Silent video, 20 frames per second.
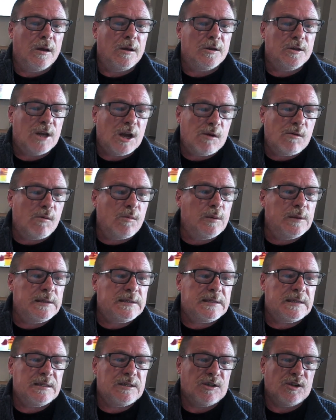No one will
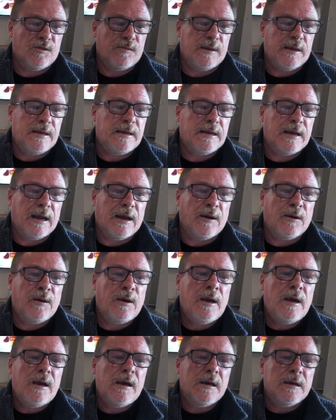listen to me. Now,
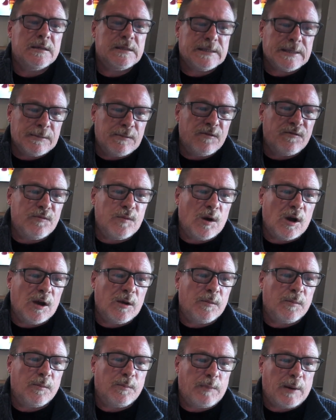some of my
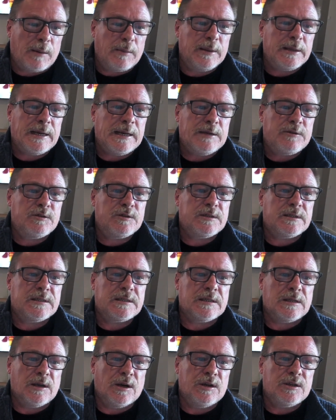public interest
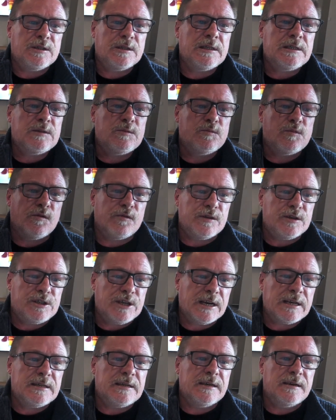disclosures were
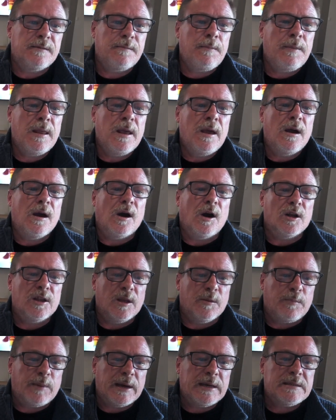rejected on the
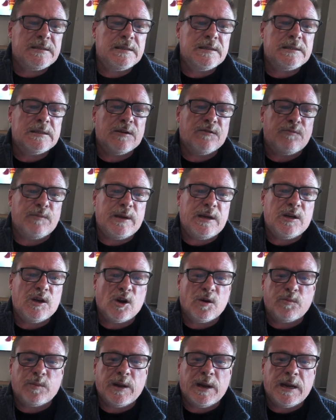basis of me
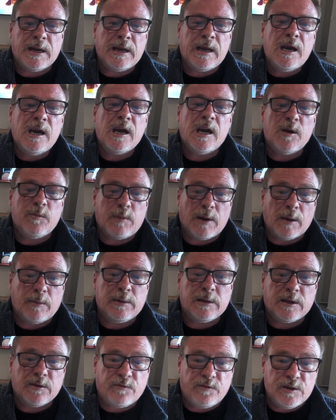not being a
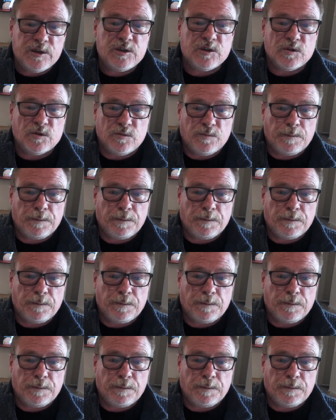public official.